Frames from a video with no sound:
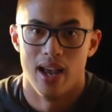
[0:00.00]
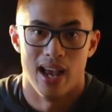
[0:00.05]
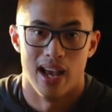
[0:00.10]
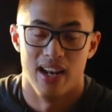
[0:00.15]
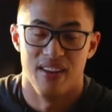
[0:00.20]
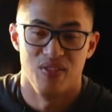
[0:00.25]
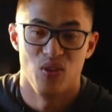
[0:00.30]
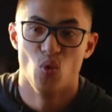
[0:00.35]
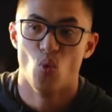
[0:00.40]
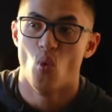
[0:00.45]

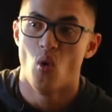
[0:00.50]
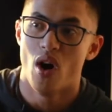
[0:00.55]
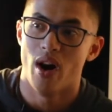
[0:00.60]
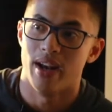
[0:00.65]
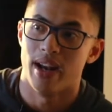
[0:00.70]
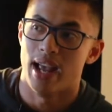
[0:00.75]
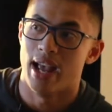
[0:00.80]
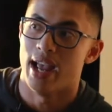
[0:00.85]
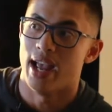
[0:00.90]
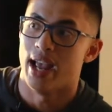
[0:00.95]
And if you
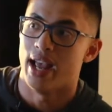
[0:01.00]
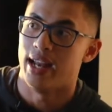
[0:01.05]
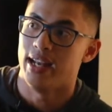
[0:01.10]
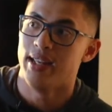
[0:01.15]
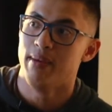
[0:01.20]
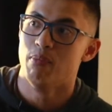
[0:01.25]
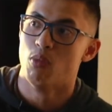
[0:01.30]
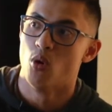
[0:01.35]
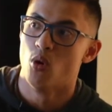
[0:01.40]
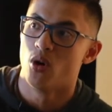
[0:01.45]
want
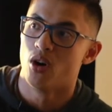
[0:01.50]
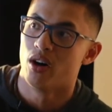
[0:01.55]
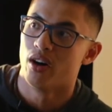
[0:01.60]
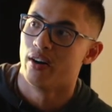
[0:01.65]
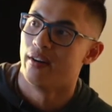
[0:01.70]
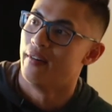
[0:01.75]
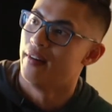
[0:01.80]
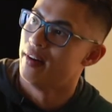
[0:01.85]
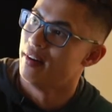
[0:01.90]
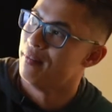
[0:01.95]
any
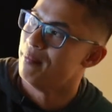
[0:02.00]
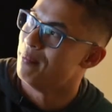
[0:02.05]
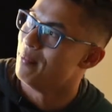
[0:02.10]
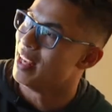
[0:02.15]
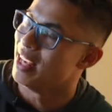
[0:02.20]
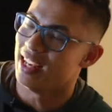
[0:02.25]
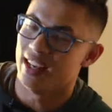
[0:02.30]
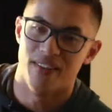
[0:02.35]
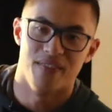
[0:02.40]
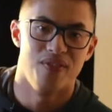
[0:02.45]
more
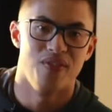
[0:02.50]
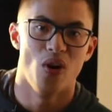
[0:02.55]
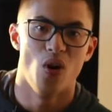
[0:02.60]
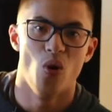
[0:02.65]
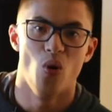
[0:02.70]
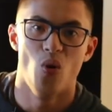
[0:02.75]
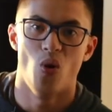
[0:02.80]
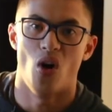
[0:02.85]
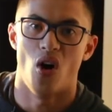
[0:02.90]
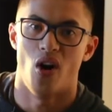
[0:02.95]

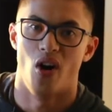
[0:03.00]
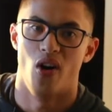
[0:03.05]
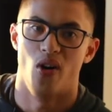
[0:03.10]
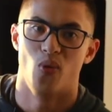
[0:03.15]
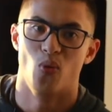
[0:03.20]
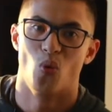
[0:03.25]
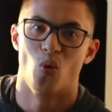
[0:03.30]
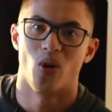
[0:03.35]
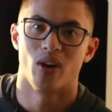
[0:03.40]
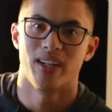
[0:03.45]
info
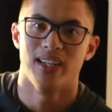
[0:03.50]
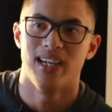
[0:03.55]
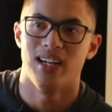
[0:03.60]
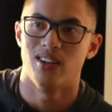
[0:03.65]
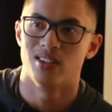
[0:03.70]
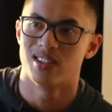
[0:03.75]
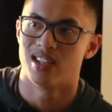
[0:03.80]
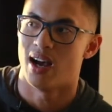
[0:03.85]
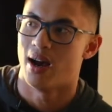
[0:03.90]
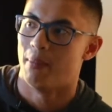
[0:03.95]
on
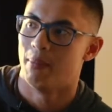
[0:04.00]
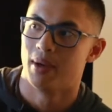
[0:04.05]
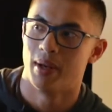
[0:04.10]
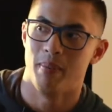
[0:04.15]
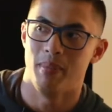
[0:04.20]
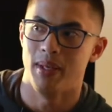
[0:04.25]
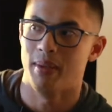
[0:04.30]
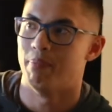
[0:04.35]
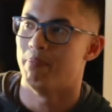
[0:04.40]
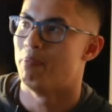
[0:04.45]
workouts, I'm gonna
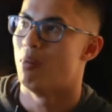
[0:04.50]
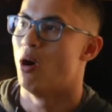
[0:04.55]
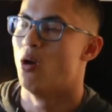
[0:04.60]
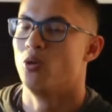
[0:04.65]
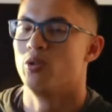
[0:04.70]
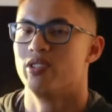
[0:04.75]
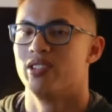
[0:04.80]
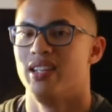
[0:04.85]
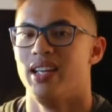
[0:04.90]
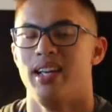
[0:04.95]
be
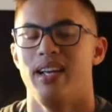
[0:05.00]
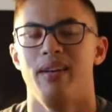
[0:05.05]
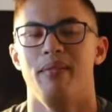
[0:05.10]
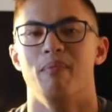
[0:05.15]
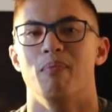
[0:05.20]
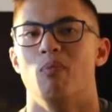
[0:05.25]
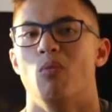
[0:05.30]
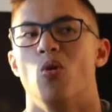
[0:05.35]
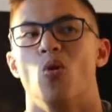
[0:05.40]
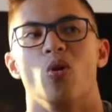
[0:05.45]

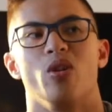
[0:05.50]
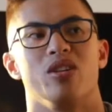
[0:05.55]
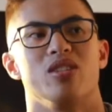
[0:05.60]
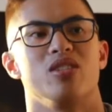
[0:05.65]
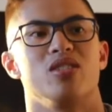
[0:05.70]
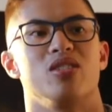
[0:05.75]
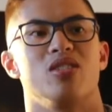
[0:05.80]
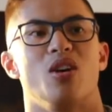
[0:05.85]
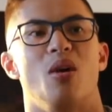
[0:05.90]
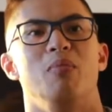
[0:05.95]
posting more
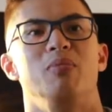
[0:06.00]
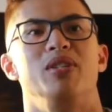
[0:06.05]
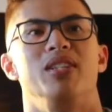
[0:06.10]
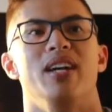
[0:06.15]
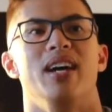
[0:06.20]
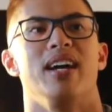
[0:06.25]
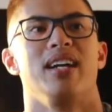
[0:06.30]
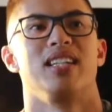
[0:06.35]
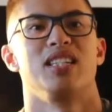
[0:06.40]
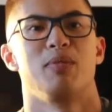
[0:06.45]

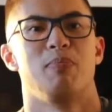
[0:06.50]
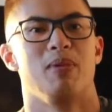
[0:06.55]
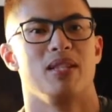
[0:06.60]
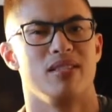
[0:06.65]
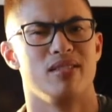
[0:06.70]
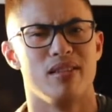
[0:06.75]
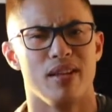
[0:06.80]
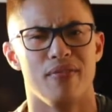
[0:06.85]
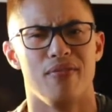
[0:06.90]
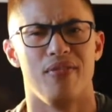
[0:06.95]
subject
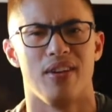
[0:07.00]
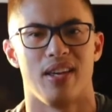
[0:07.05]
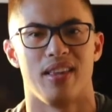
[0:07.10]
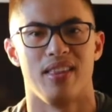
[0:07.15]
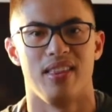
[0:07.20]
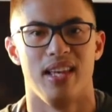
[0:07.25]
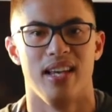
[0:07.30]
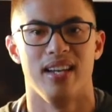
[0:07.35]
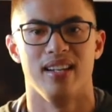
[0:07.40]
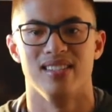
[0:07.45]
specific
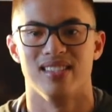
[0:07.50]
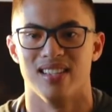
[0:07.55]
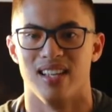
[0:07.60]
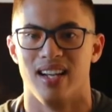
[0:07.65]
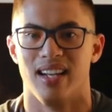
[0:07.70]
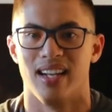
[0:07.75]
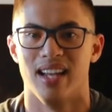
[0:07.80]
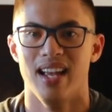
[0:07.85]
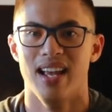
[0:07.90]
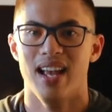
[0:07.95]
things
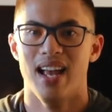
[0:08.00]
like